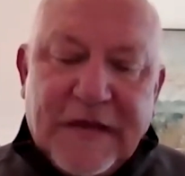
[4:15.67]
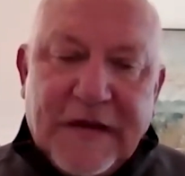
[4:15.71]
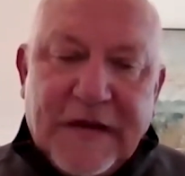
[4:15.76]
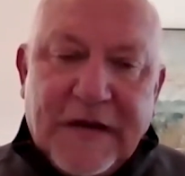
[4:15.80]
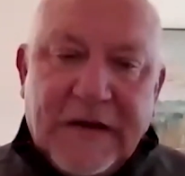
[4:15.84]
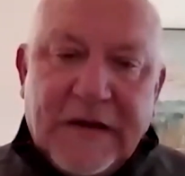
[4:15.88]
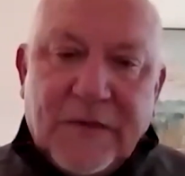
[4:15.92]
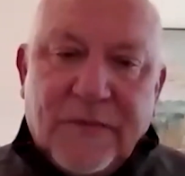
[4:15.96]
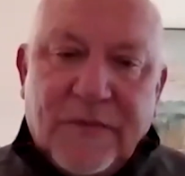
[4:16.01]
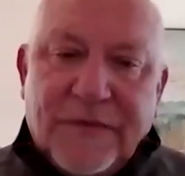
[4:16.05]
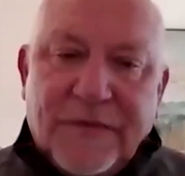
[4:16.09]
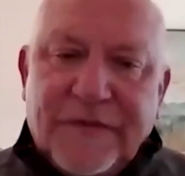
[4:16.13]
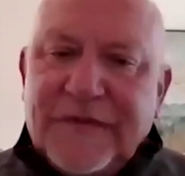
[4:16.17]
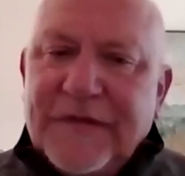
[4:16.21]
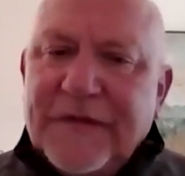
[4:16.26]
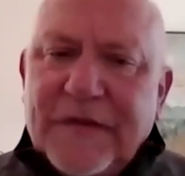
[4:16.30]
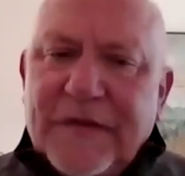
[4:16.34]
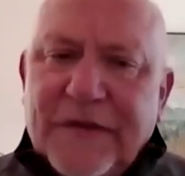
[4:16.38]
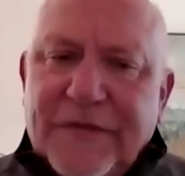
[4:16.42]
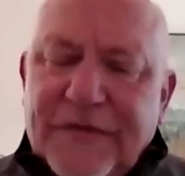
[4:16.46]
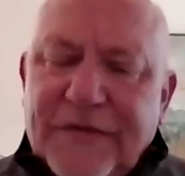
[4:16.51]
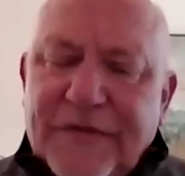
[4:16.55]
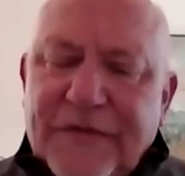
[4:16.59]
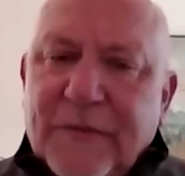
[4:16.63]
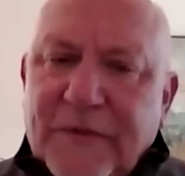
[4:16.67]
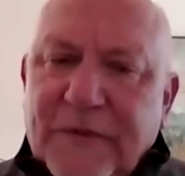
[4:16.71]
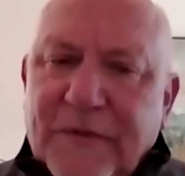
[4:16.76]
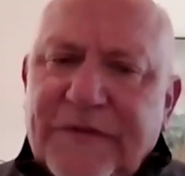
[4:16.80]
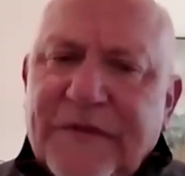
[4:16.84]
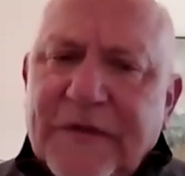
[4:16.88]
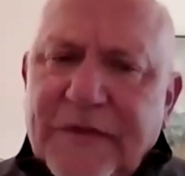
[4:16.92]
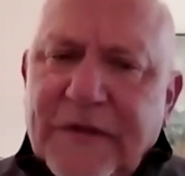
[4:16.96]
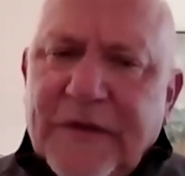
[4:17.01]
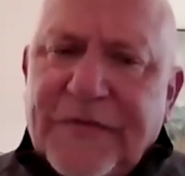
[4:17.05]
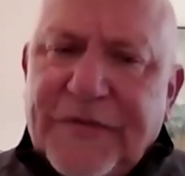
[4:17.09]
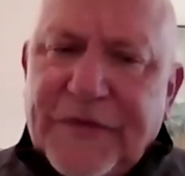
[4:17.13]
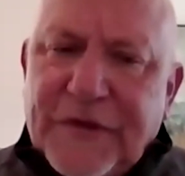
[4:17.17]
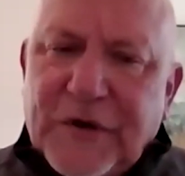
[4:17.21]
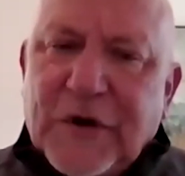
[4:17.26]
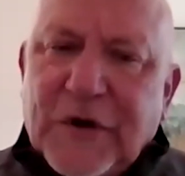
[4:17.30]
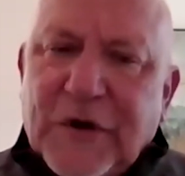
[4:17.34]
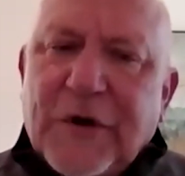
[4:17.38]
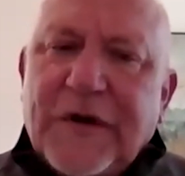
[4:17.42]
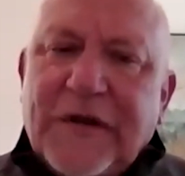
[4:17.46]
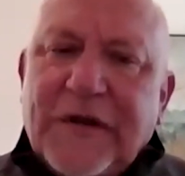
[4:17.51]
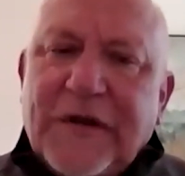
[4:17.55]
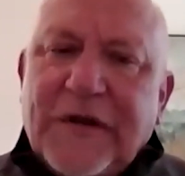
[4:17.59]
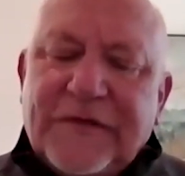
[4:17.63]
think it was in the
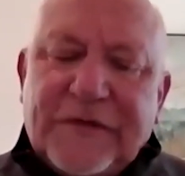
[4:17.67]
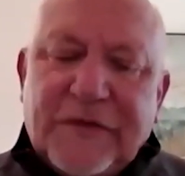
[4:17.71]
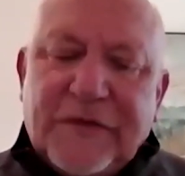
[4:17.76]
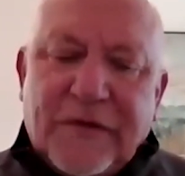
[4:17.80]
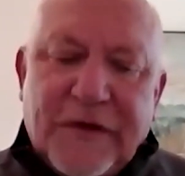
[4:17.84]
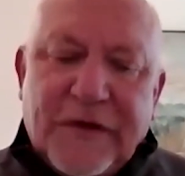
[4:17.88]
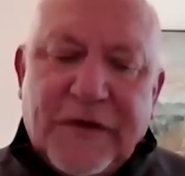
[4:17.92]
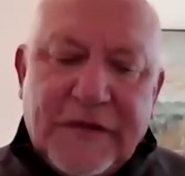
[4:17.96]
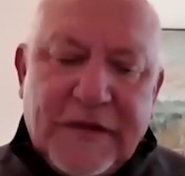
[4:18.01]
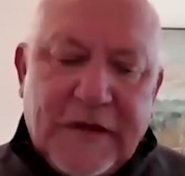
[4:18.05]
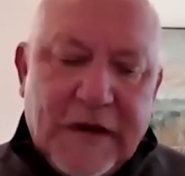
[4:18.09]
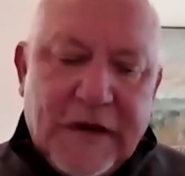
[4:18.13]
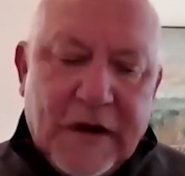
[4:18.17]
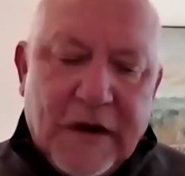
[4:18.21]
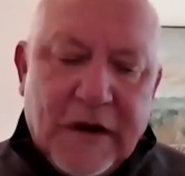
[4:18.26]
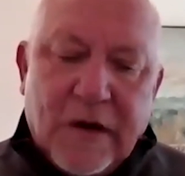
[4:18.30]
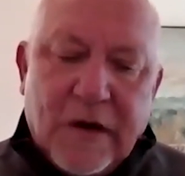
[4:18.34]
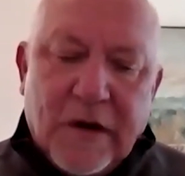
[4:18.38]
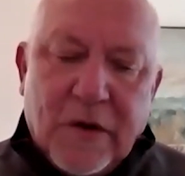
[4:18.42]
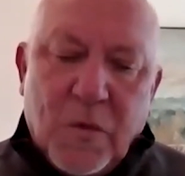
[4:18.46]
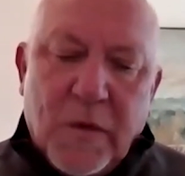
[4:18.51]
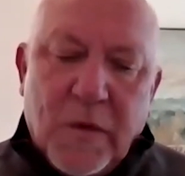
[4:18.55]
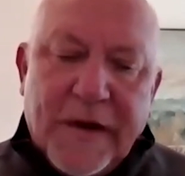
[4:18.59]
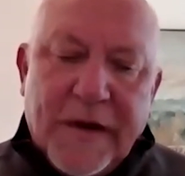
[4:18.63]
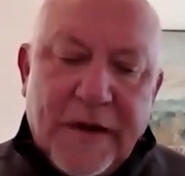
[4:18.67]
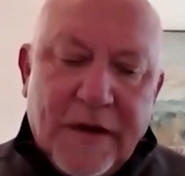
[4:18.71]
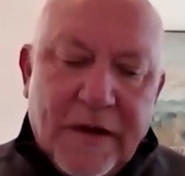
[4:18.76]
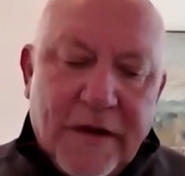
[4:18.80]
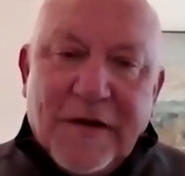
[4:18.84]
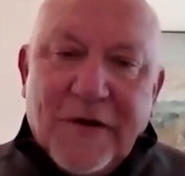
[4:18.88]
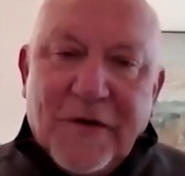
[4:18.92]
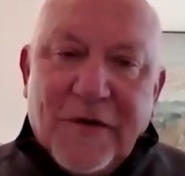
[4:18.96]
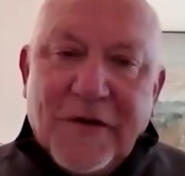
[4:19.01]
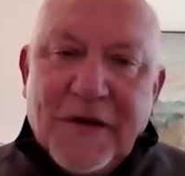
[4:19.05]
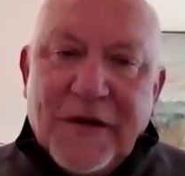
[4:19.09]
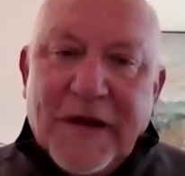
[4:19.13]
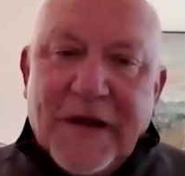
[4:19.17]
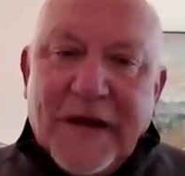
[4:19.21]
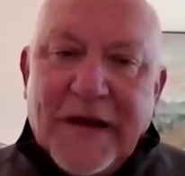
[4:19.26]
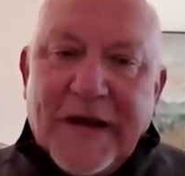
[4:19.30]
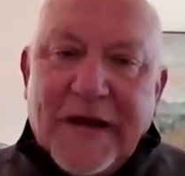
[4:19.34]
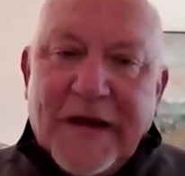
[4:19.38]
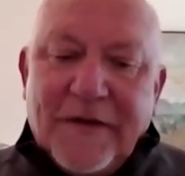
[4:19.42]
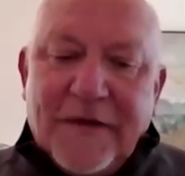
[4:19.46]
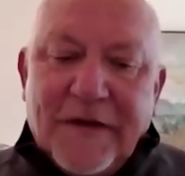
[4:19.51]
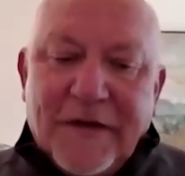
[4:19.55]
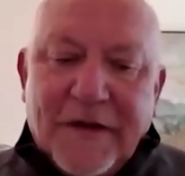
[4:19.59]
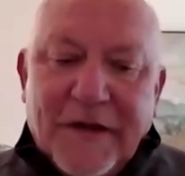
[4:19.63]
30s during the era when you
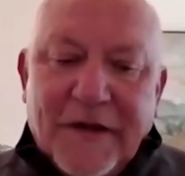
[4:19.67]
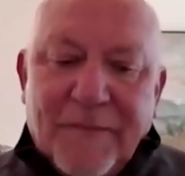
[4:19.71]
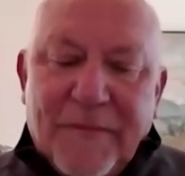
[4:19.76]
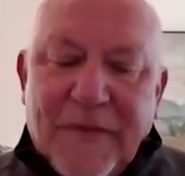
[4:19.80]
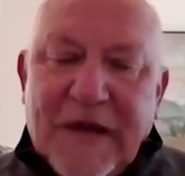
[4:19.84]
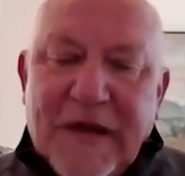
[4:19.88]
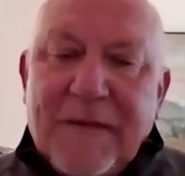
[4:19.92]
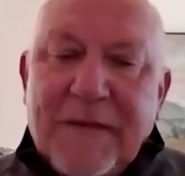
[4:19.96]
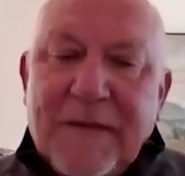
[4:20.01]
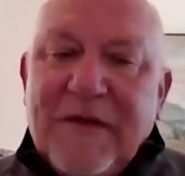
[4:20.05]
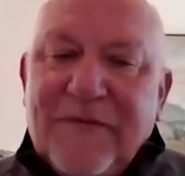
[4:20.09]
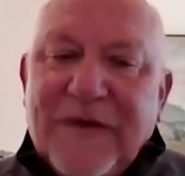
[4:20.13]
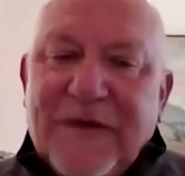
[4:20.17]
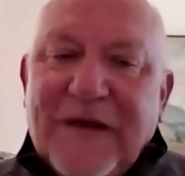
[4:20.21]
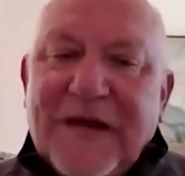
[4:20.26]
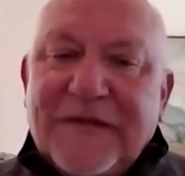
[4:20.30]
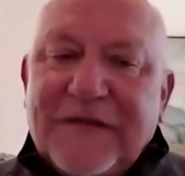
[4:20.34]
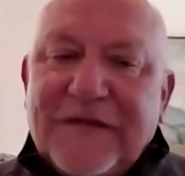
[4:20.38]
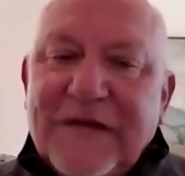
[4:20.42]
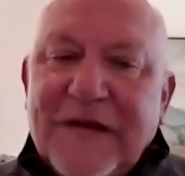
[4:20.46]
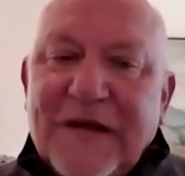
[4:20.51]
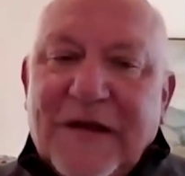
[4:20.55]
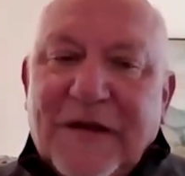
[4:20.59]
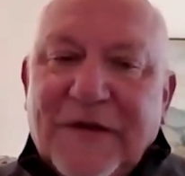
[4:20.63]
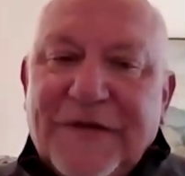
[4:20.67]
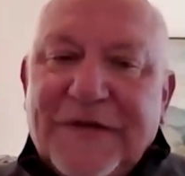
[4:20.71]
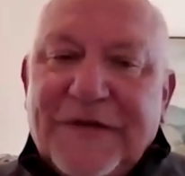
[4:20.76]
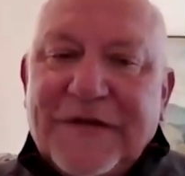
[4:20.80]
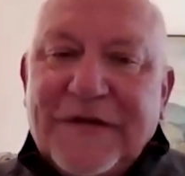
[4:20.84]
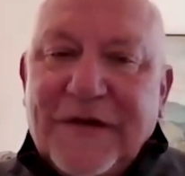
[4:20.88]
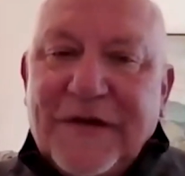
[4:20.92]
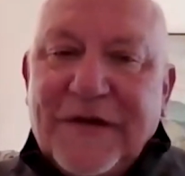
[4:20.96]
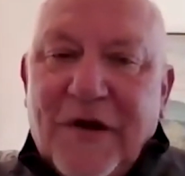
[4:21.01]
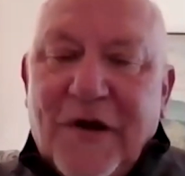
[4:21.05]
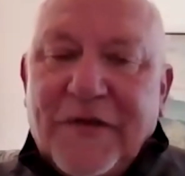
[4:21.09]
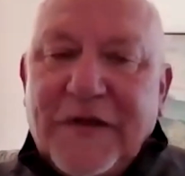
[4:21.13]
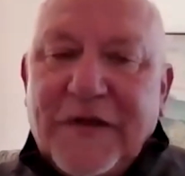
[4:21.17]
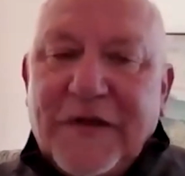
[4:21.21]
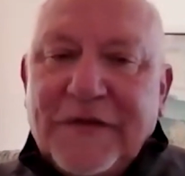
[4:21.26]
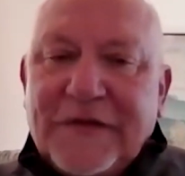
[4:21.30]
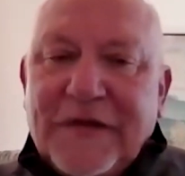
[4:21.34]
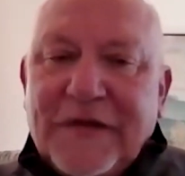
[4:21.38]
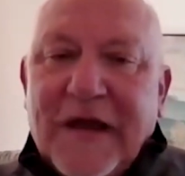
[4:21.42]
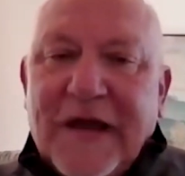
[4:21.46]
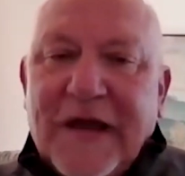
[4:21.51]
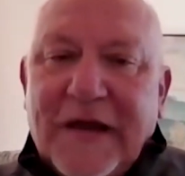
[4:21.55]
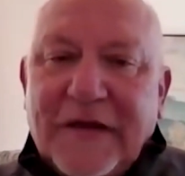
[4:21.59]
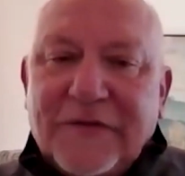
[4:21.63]
had Babyface Nelson and all these
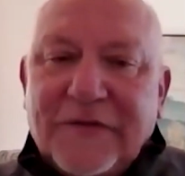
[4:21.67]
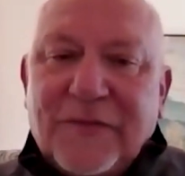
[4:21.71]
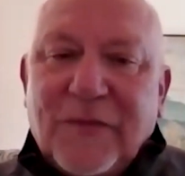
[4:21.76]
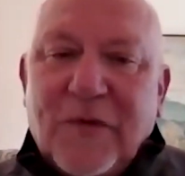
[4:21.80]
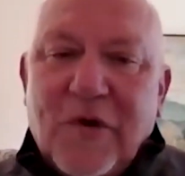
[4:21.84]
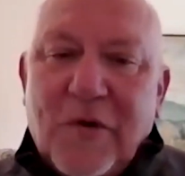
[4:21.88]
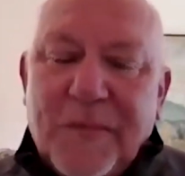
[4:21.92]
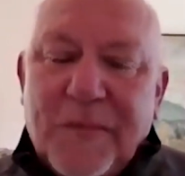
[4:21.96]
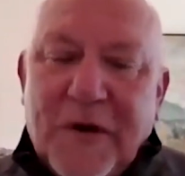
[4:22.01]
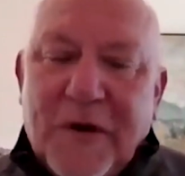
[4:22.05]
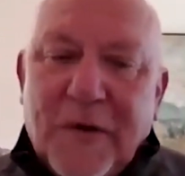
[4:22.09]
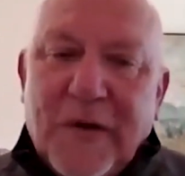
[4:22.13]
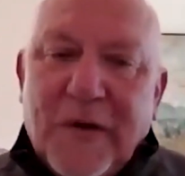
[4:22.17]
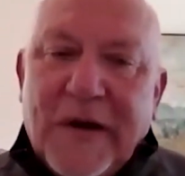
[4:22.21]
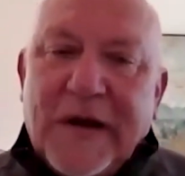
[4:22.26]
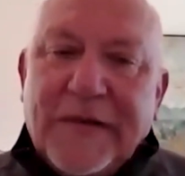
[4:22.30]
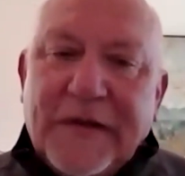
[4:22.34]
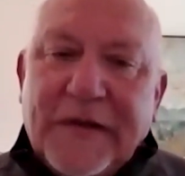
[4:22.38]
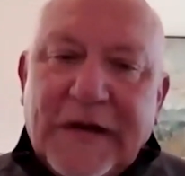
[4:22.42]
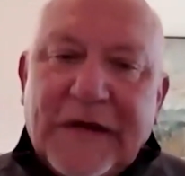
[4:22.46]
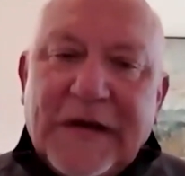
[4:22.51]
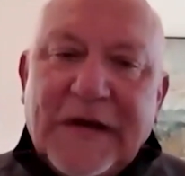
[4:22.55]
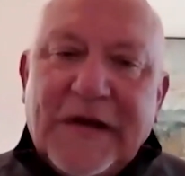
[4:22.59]
guys roaming around the